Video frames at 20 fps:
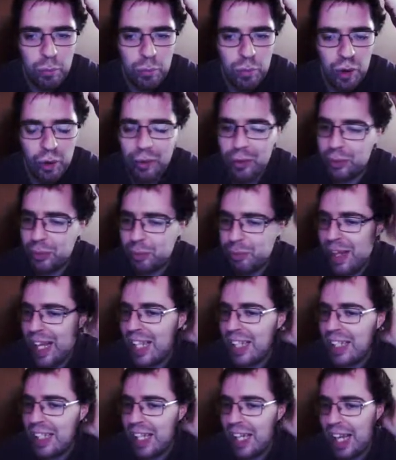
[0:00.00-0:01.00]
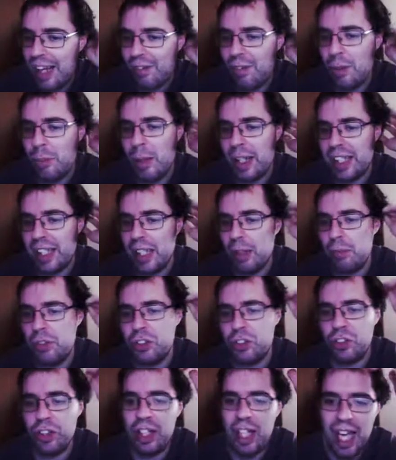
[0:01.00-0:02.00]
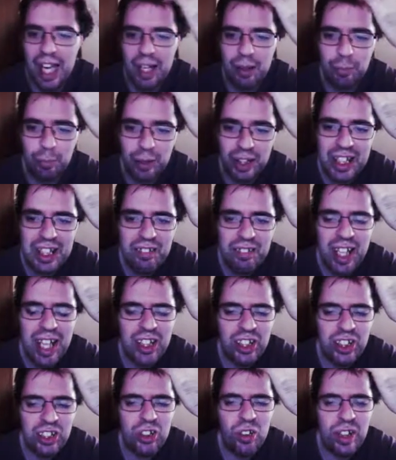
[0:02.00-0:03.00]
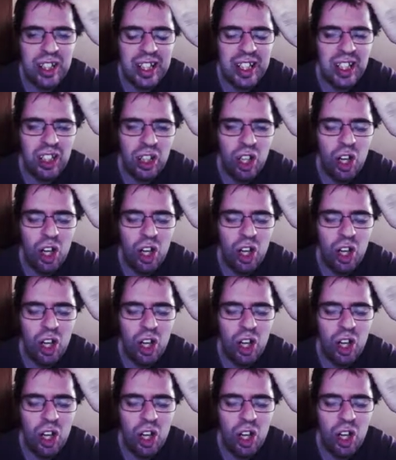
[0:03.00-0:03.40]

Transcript: Oh man, I remember my chemistry. I believe the H is going to here.